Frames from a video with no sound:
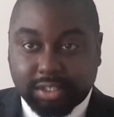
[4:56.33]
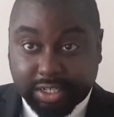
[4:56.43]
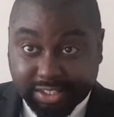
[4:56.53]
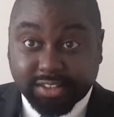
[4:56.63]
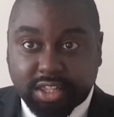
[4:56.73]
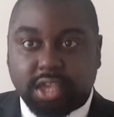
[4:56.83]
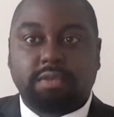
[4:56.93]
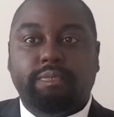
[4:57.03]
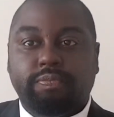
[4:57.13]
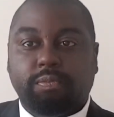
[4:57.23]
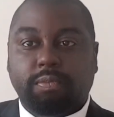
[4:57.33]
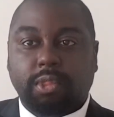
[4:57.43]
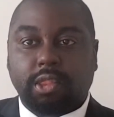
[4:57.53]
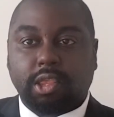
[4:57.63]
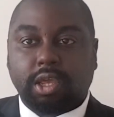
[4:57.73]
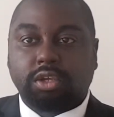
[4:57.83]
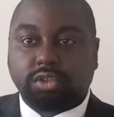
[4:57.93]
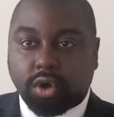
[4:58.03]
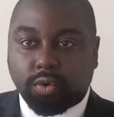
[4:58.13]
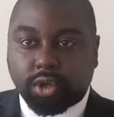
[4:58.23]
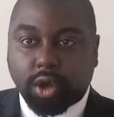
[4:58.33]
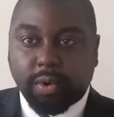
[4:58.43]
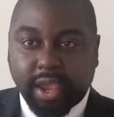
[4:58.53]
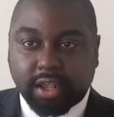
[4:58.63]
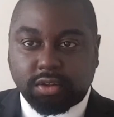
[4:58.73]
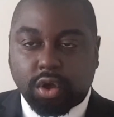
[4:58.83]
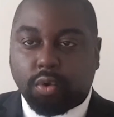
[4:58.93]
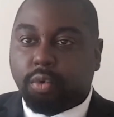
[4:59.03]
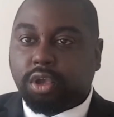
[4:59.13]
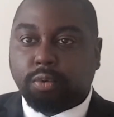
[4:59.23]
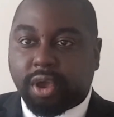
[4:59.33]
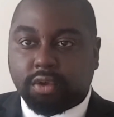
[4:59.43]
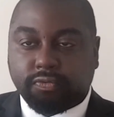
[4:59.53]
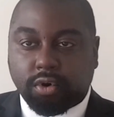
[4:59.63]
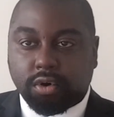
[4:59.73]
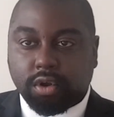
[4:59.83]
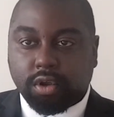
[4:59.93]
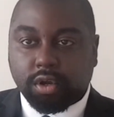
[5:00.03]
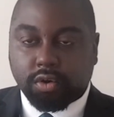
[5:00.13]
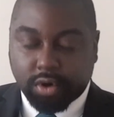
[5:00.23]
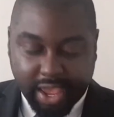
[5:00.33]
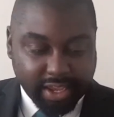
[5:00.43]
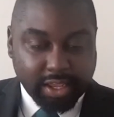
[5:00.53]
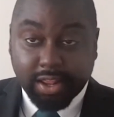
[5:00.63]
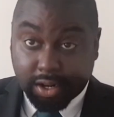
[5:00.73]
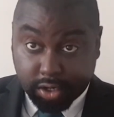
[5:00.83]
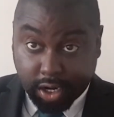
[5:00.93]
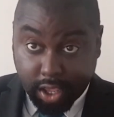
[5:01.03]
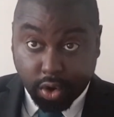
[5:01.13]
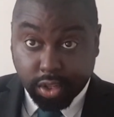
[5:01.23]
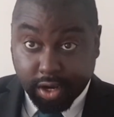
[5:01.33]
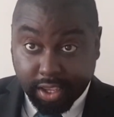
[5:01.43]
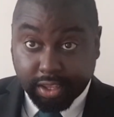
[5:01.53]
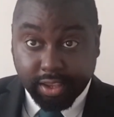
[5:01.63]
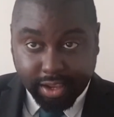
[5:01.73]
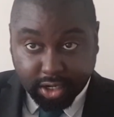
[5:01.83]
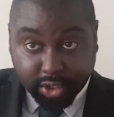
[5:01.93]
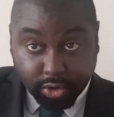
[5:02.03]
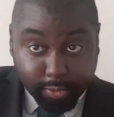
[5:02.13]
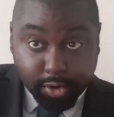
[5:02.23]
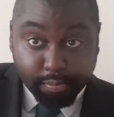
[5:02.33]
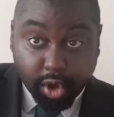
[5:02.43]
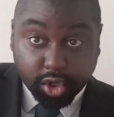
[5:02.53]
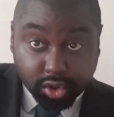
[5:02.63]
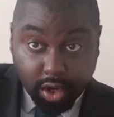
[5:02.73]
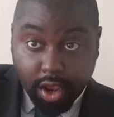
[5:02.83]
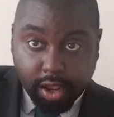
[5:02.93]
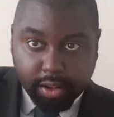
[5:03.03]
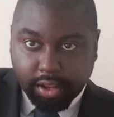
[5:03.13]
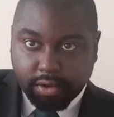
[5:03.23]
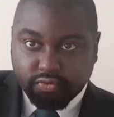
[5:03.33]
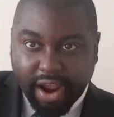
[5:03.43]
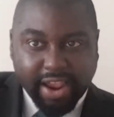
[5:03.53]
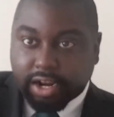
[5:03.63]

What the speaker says: This is it. So go ahead. What are you waiting for? Like, click on the link in the description box right